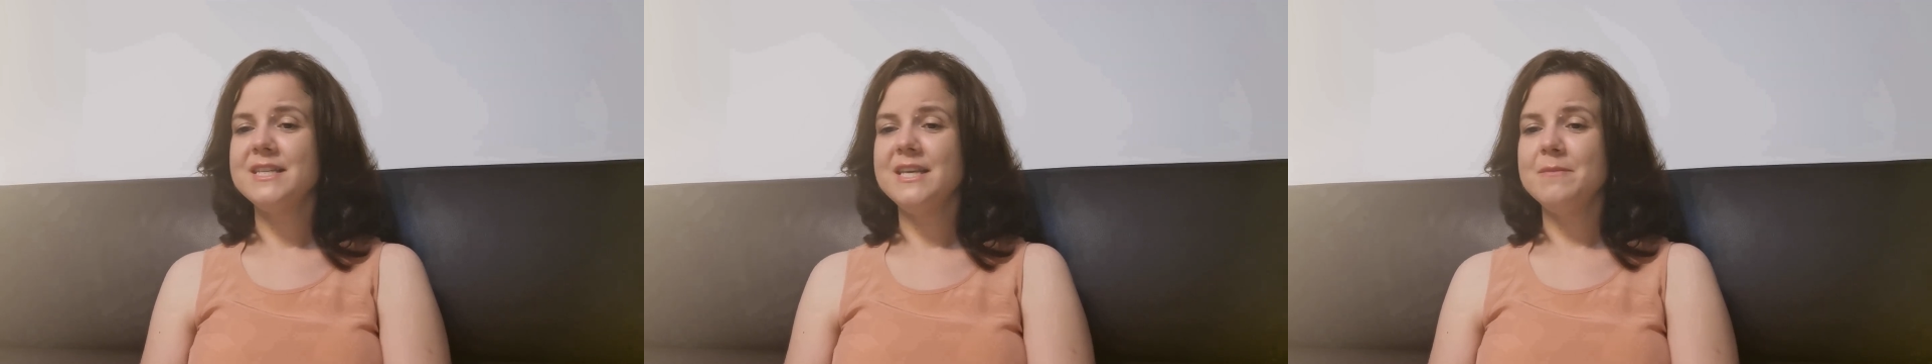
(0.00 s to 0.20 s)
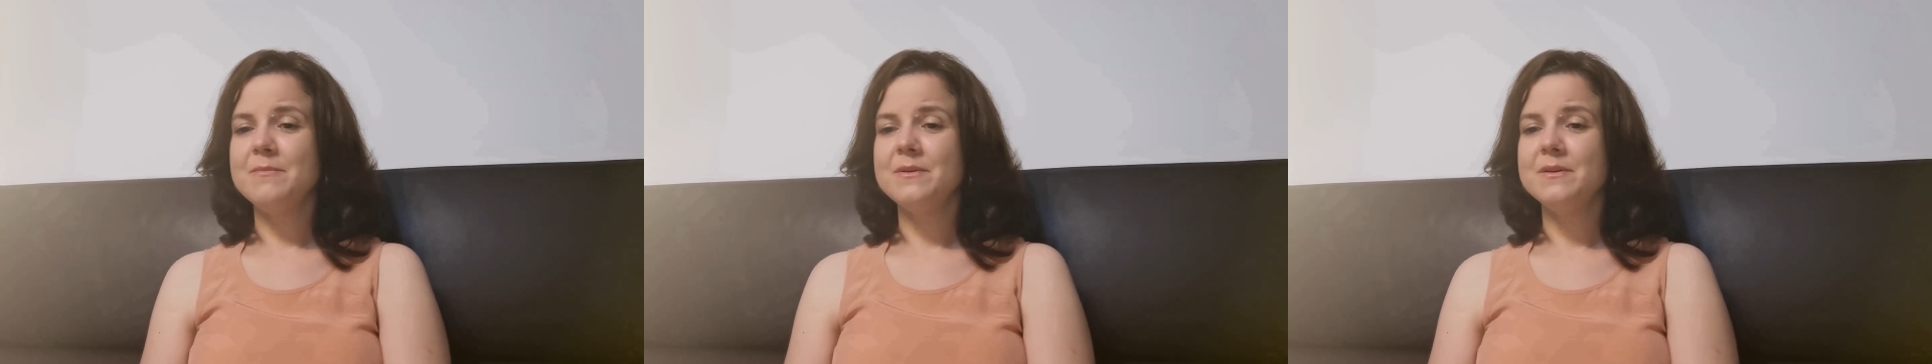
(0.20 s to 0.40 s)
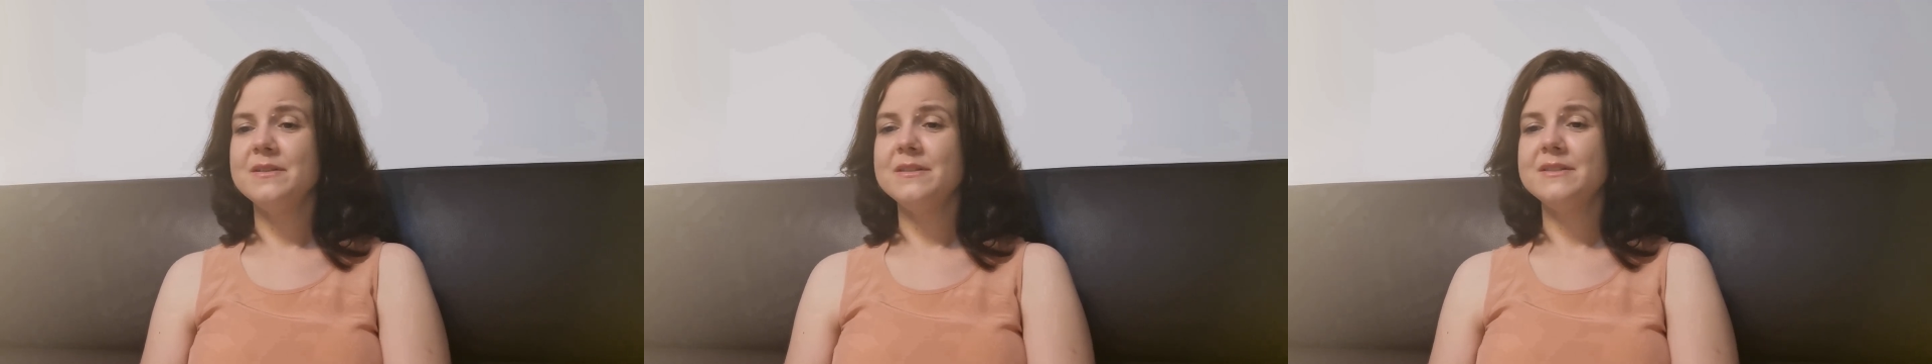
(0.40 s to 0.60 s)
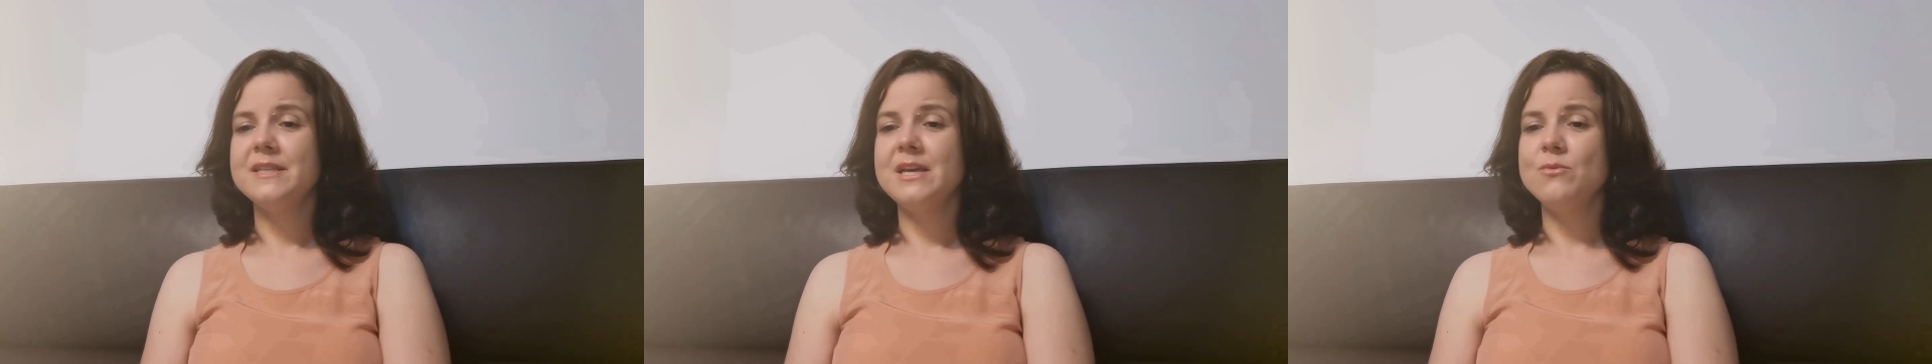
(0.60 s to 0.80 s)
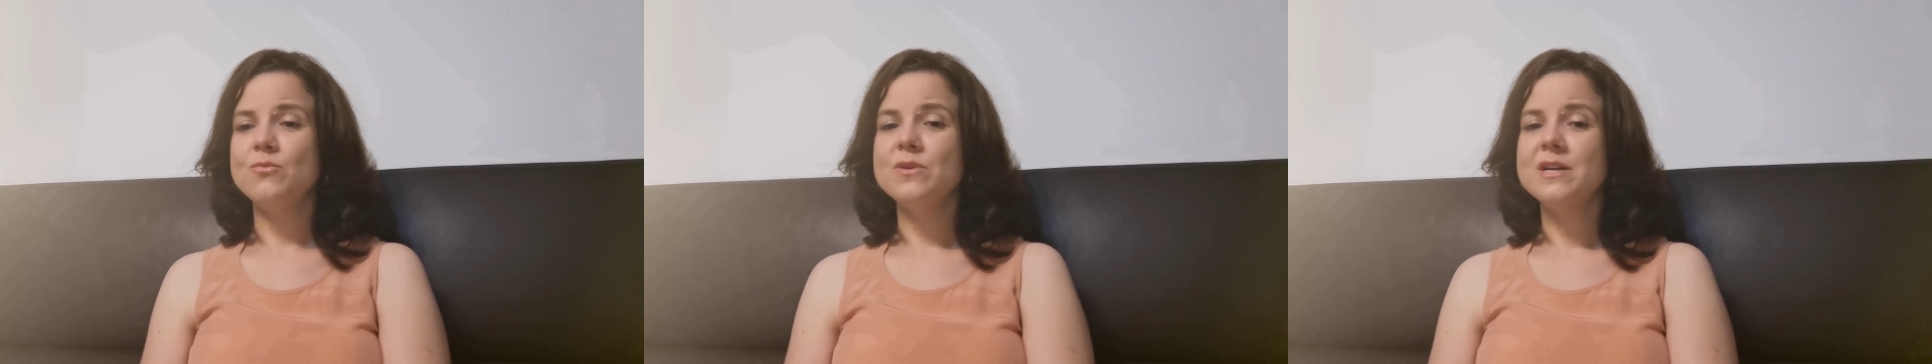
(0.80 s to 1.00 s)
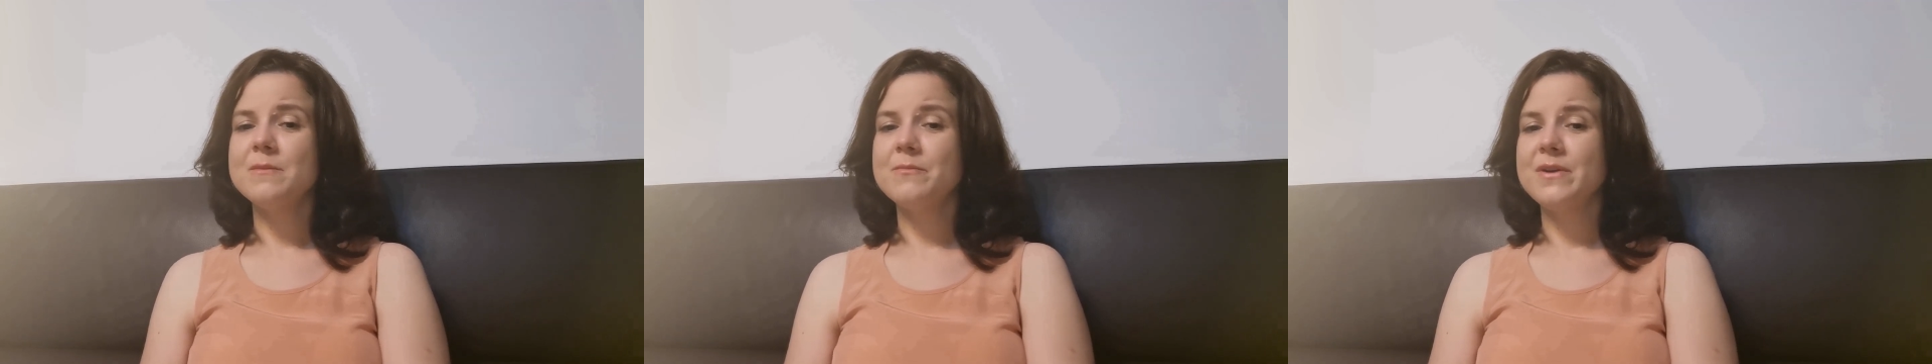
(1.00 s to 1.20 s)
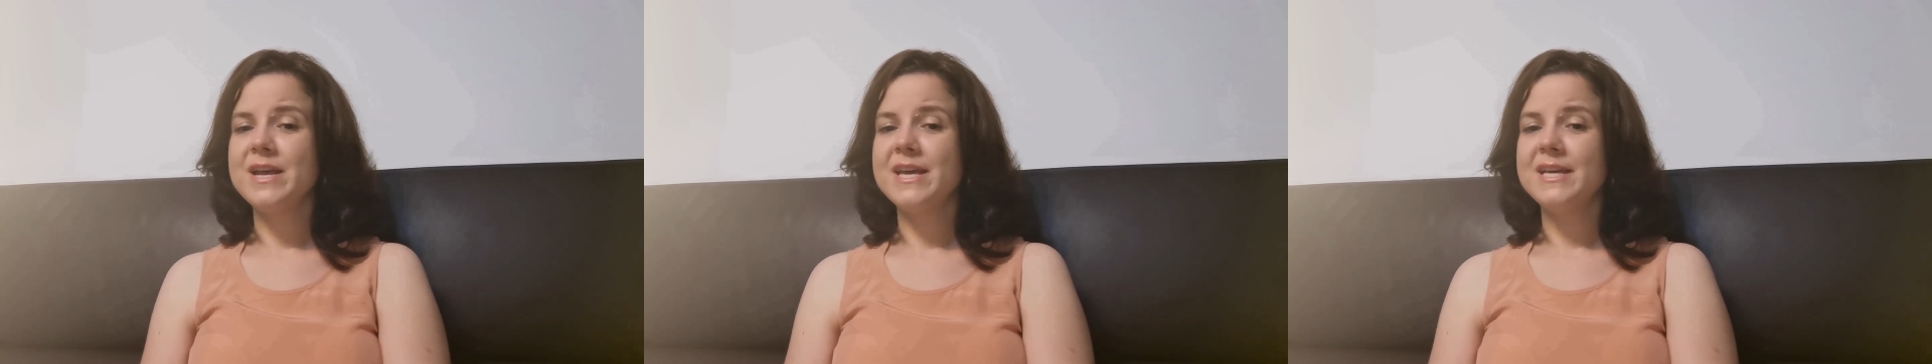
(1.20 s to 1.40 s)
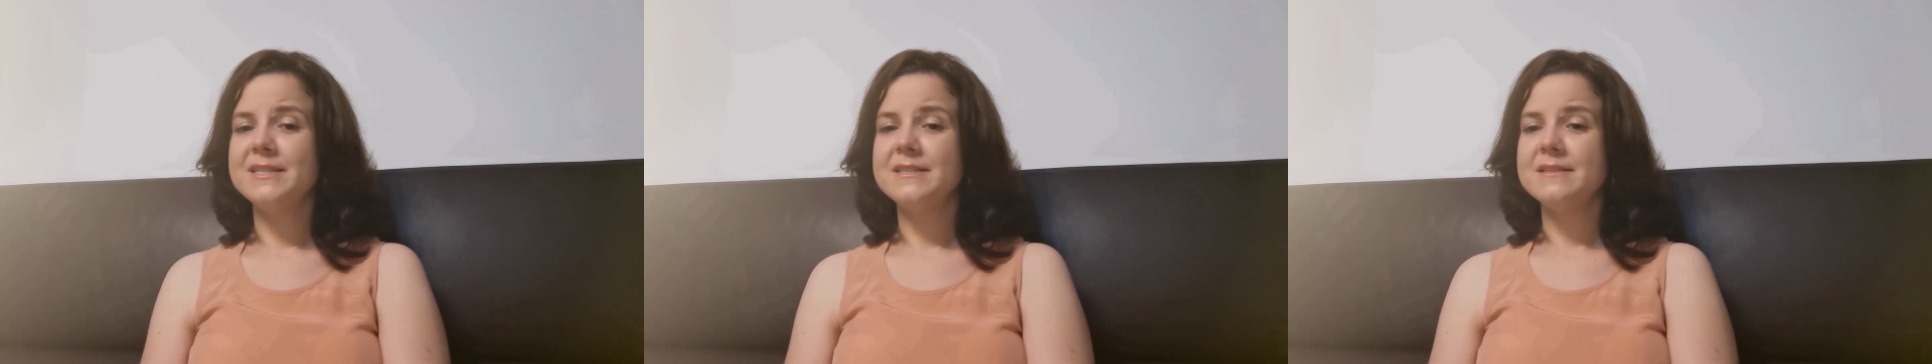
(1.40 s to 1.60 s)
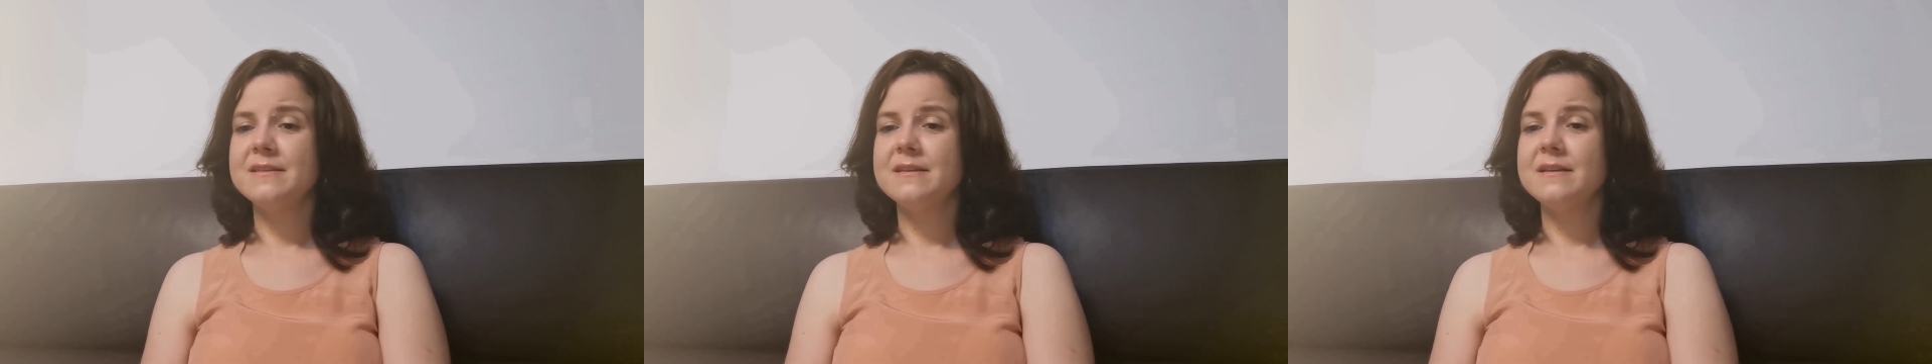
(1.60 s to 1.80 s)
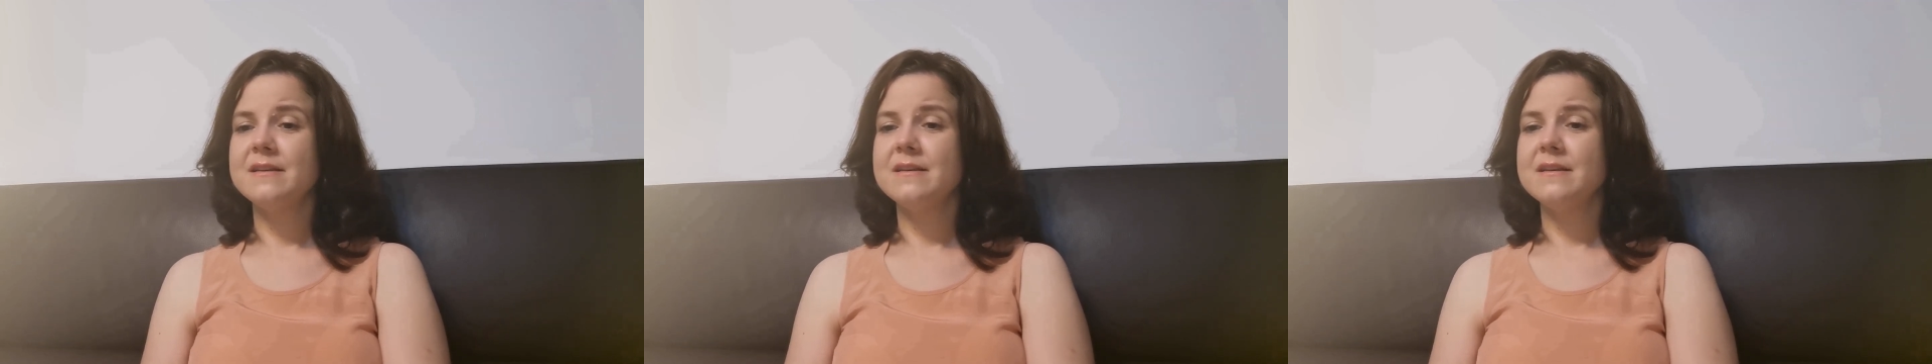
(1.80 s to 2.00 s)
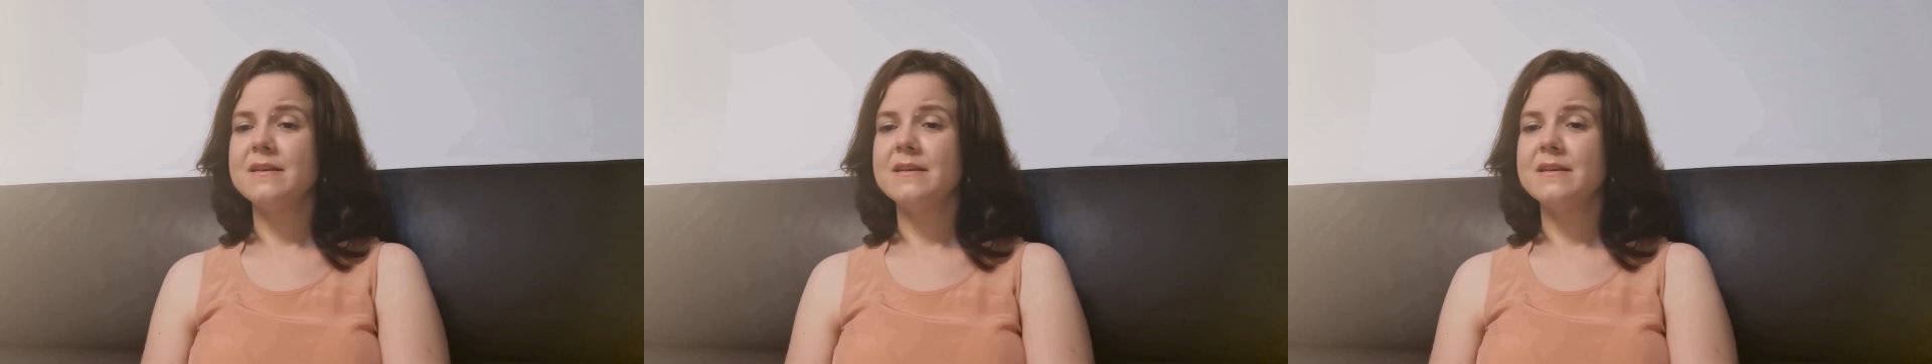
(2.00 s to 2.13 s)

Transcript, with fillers: sleep, take work breaks,